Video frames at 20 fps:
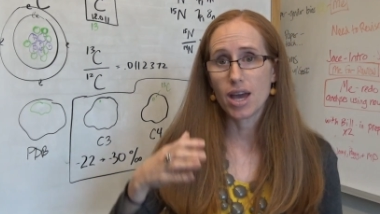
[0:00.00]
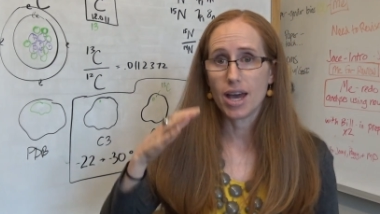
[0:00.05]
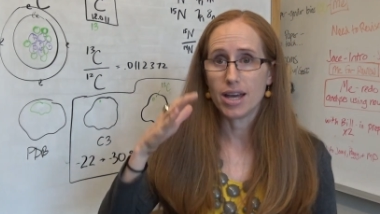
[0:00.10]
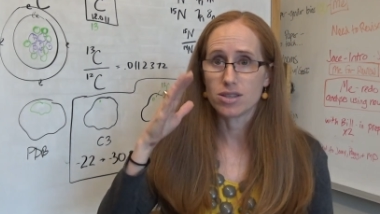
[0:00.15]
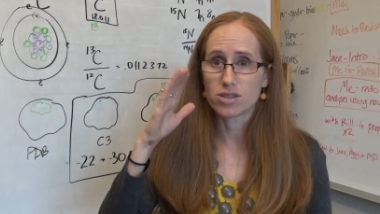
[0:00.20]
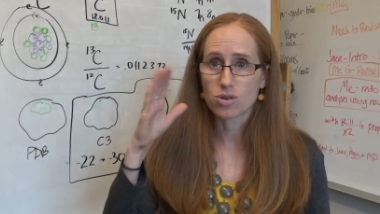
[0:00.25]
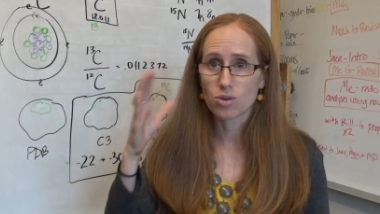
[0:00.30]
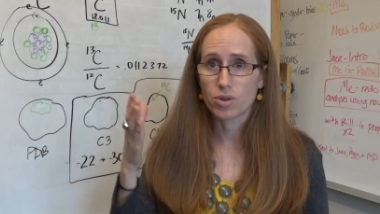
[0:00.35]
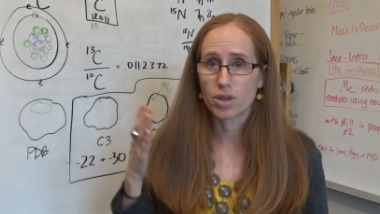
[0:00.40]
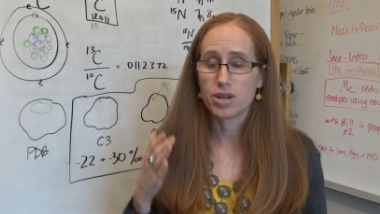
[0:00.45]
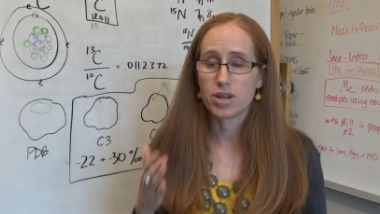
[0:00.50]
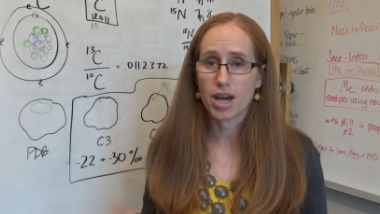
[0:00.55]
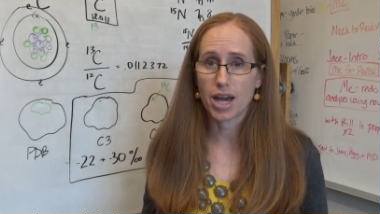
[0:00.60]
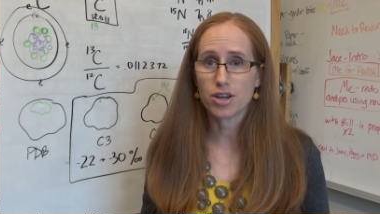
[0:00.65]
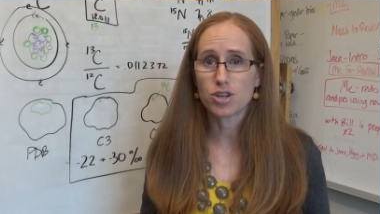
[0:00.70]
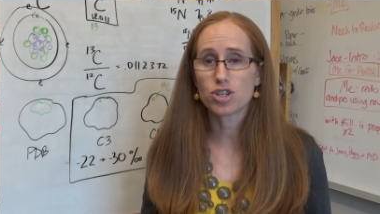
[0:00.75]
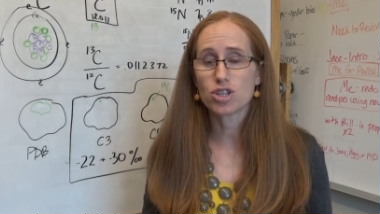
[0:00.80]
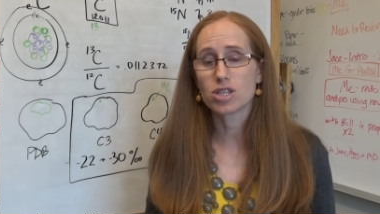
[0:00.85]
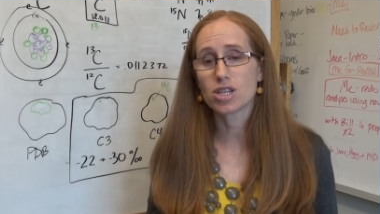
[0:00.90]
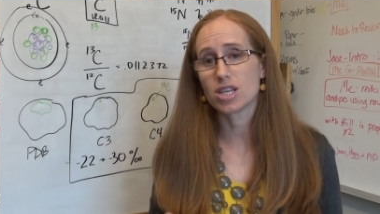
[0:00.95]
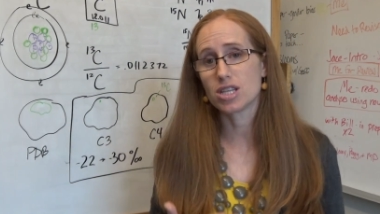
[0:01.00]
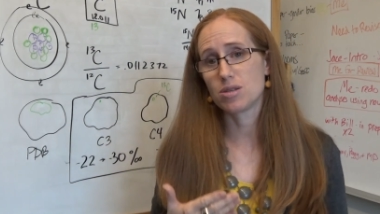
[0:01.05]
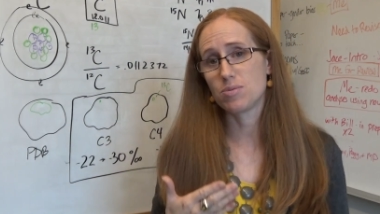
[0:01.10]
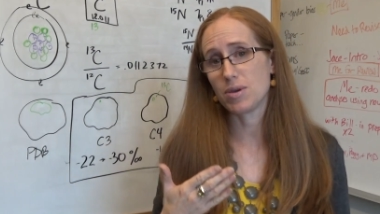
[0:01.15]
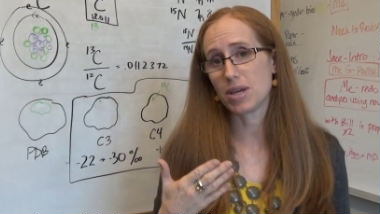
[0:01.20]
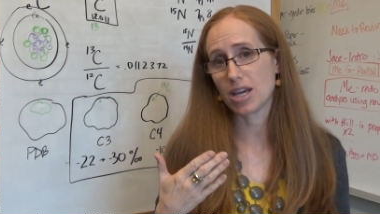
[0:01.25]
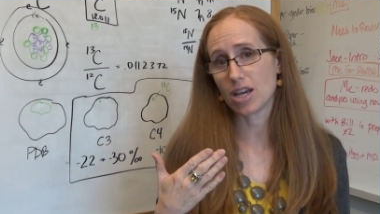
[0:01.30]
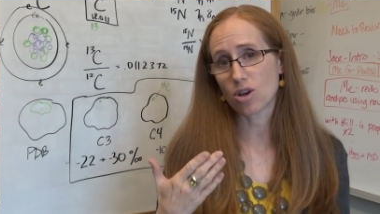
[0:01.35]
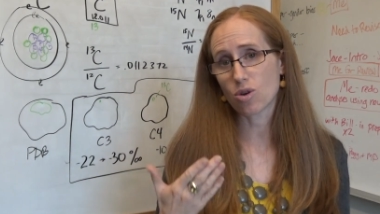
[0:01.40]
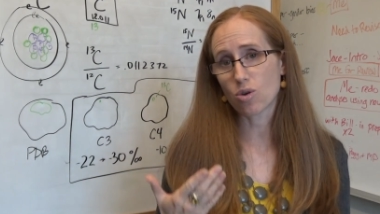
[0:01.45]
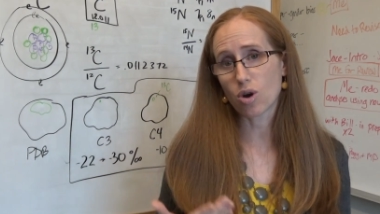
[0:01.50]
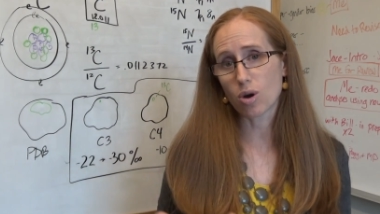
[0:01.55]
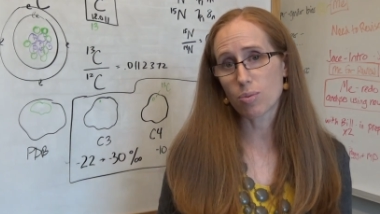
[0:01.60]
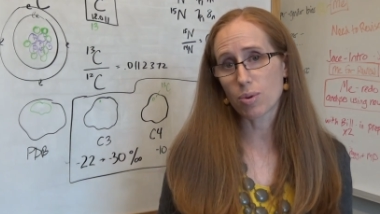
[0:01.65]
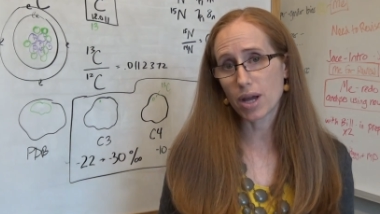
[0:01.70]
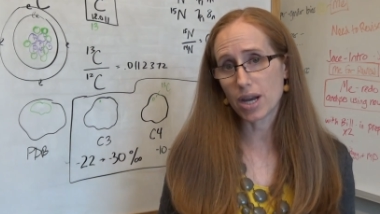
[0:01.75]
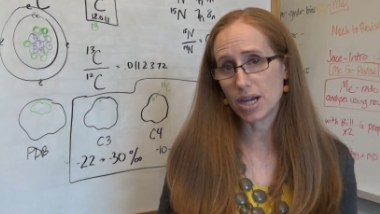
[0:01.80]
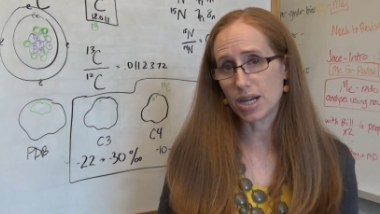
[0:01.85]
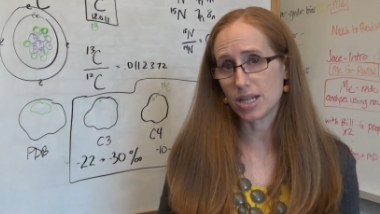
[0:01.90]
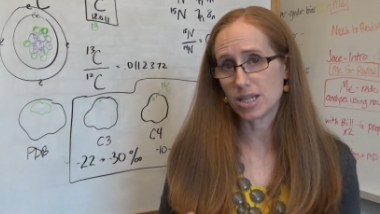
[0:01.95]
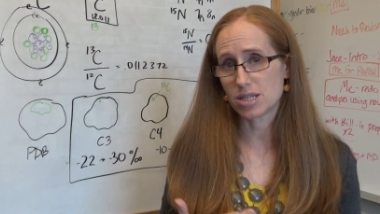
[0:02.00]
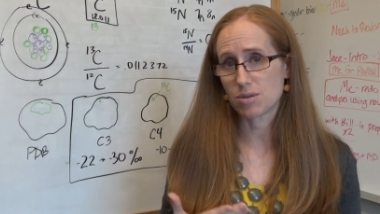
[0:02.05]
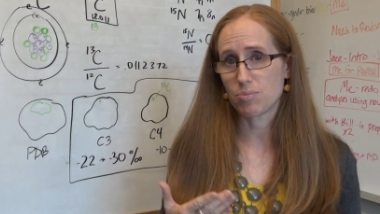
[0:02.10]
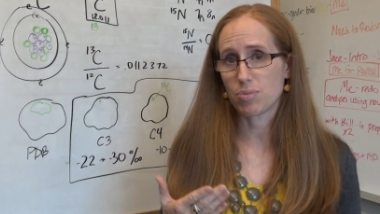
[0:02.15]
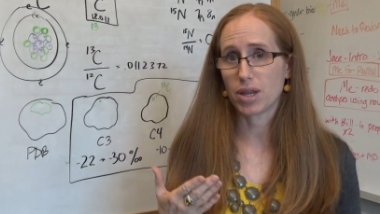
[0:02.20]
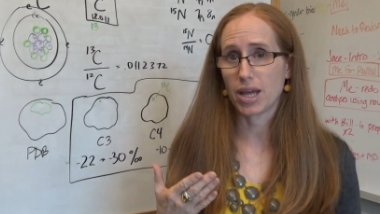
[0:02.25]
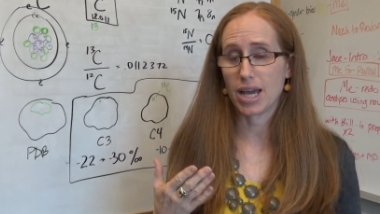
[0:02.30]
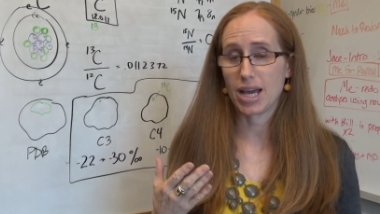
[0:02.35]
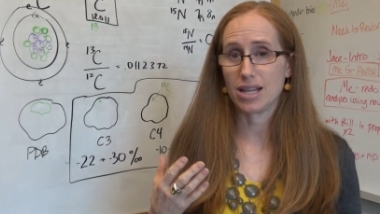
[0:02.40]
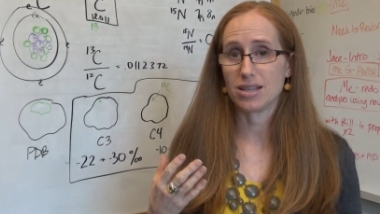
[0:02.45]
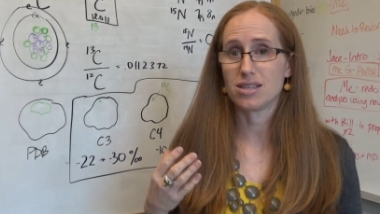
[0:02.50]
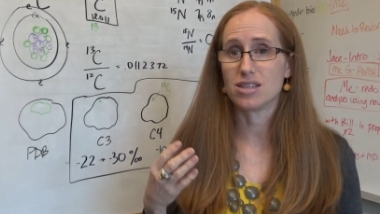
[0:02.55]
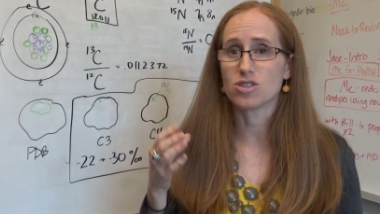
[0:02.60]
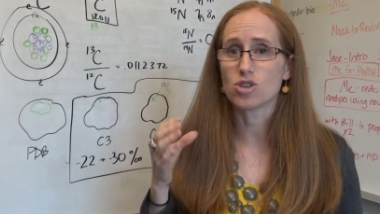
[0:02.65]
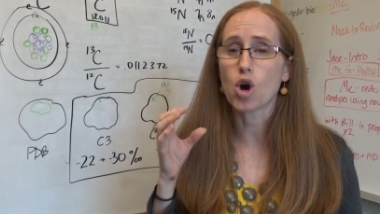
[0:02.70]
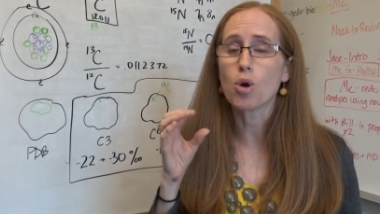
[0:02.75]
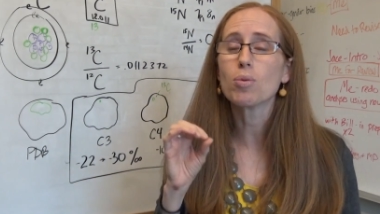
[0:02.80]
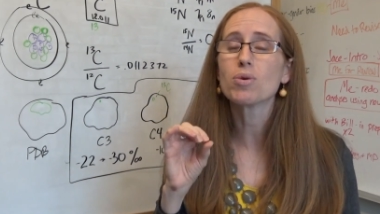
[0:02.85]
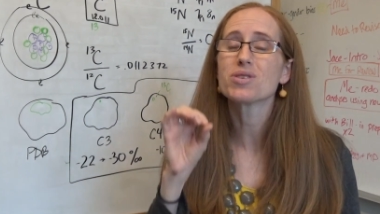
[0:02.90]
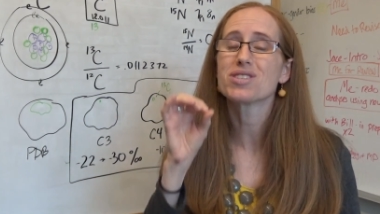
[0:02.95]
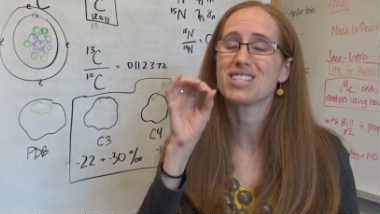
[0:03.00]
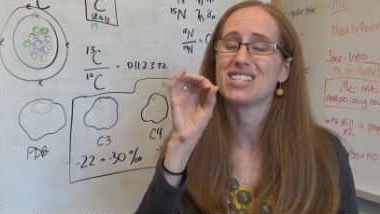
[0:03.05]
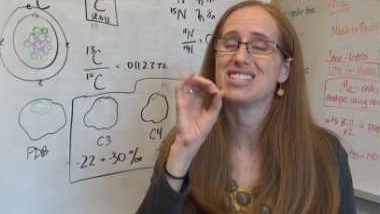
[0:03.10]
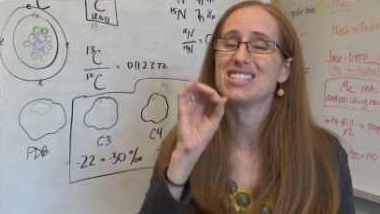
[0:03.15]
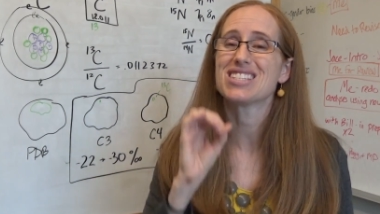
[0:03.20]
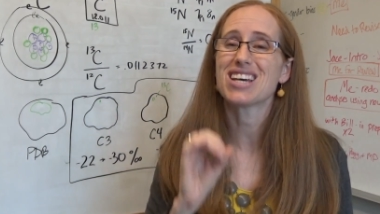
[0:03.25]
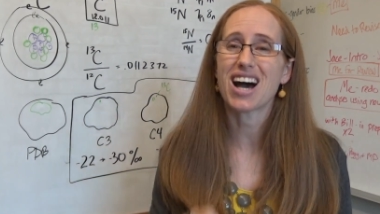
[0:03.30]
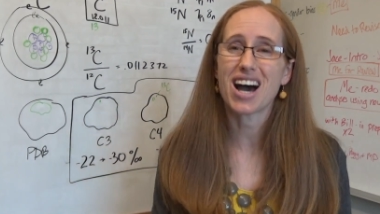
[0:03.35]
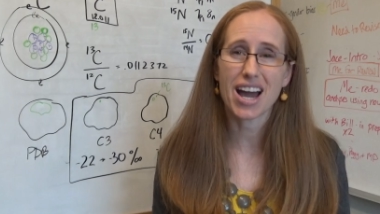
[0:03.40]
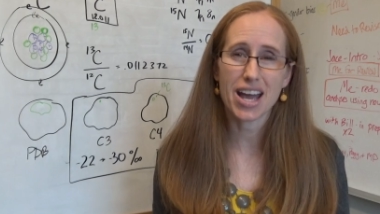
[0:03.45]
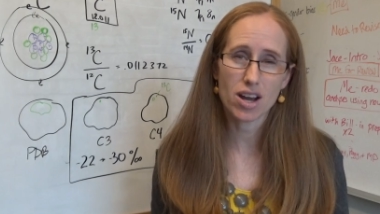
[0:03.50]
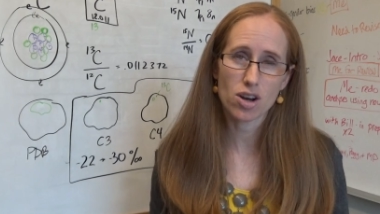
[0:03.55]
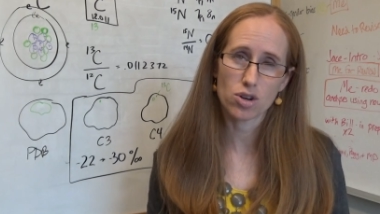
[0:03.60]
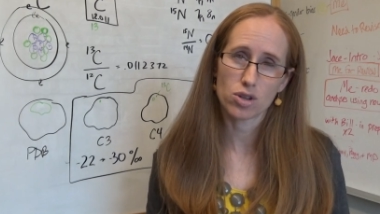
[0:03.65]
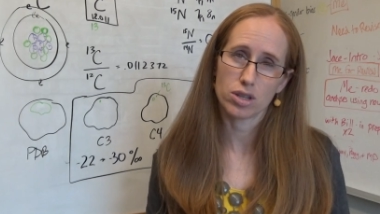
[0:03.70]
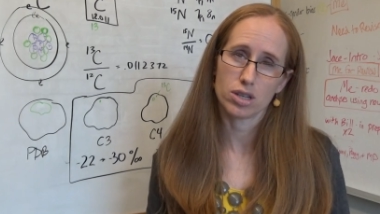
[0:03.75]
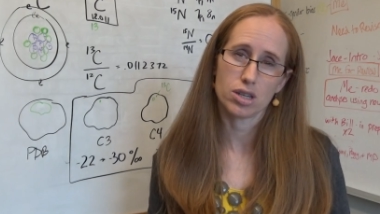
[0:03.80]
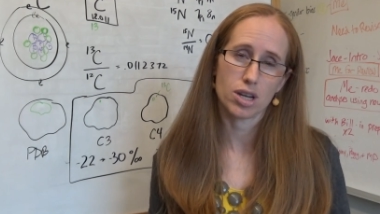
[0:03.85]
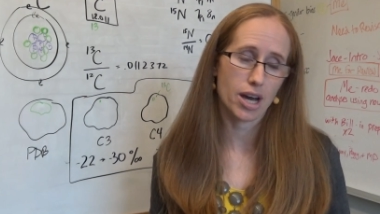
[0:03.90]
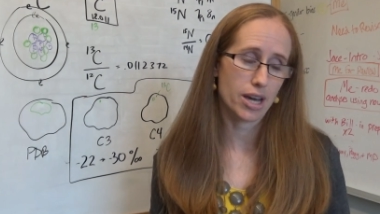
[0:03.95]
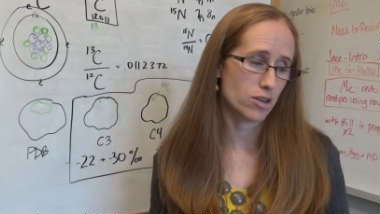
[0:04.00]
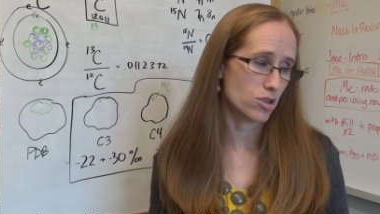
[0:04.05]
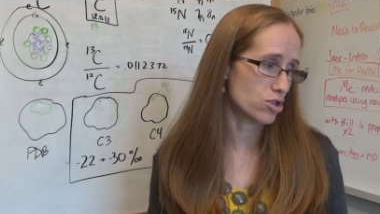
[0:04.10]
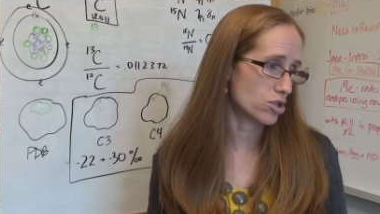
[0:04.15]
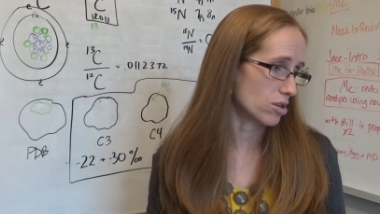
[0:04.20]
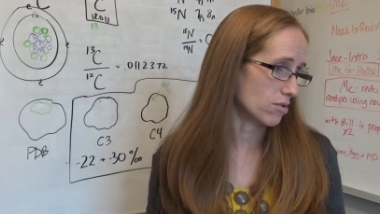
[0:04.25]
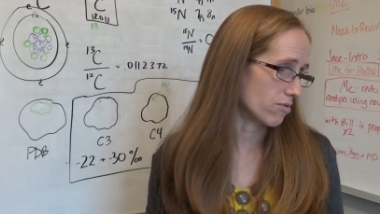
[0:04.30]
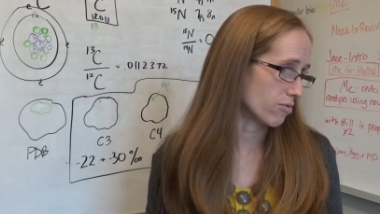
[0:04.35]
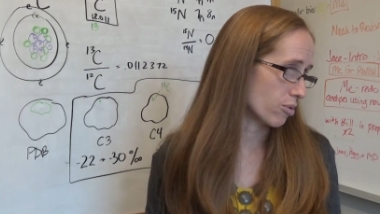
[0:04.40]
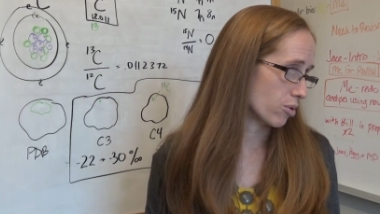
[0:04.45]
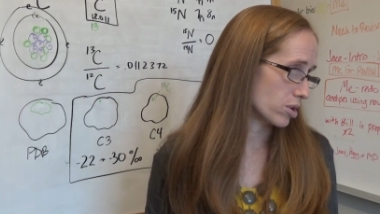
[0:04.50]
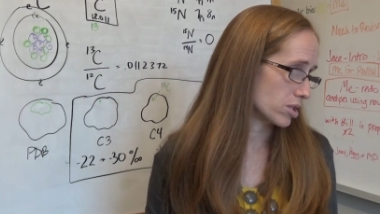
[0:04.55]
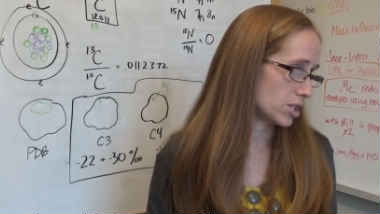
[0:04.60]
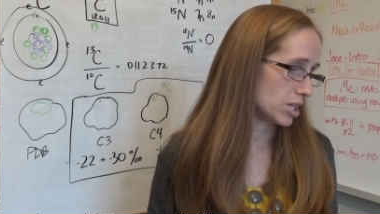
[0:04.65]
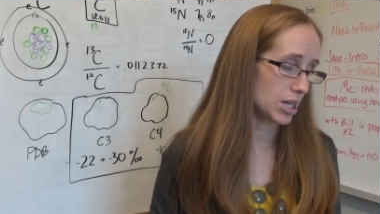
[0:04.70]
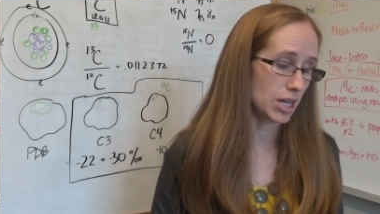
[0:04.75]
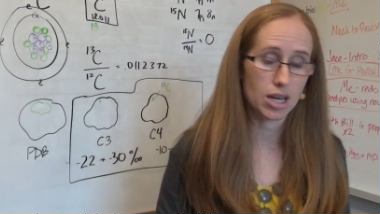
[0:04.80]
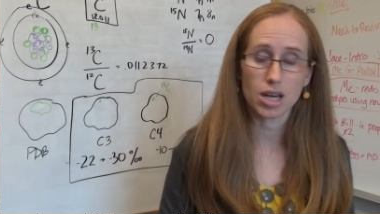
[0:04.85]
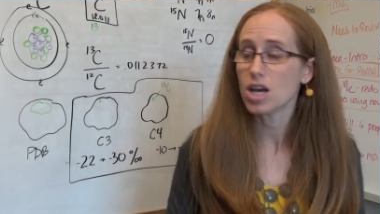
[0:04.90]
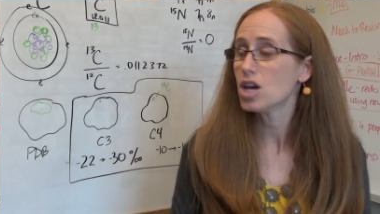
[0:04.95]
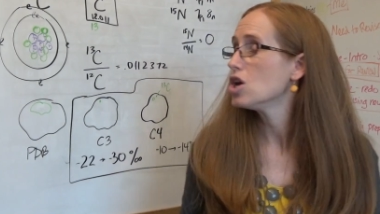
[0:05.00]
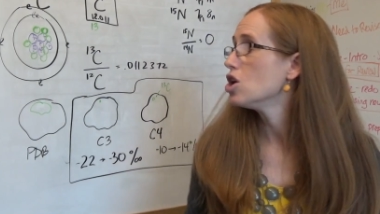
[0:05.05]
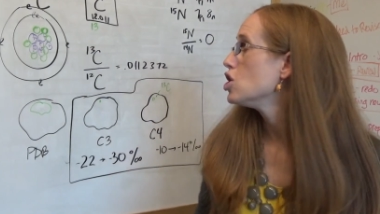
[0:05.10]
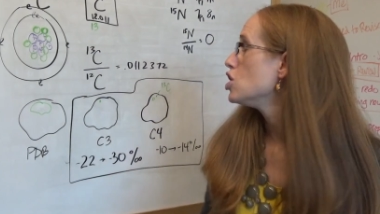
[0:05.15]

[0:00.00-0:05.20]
And so the nitrogen that's being incorporated into plants is almost entirely nitrogen 14.